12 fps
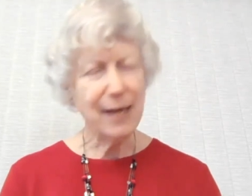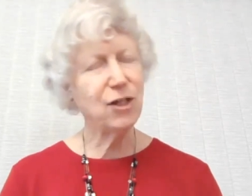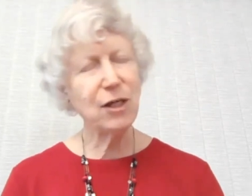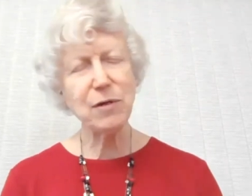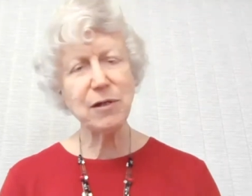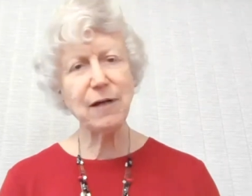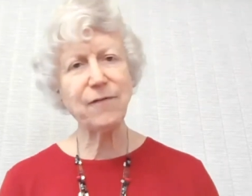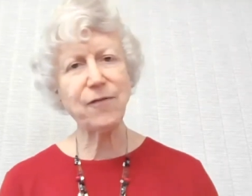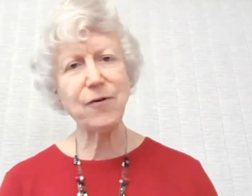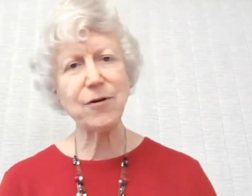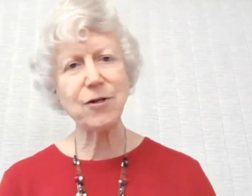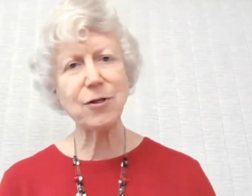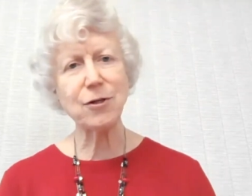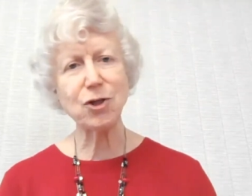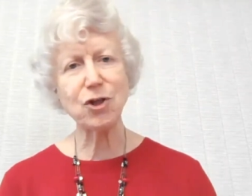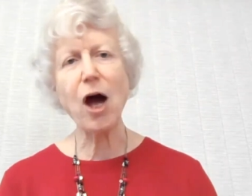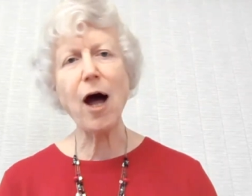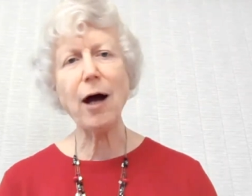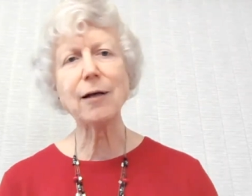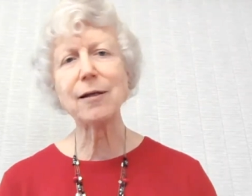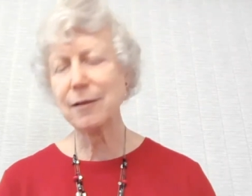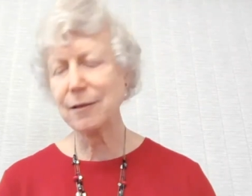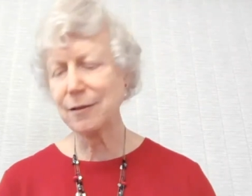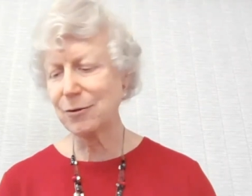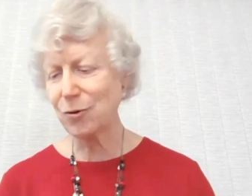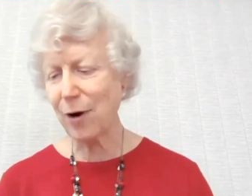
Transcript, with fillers: And she was at first shocked and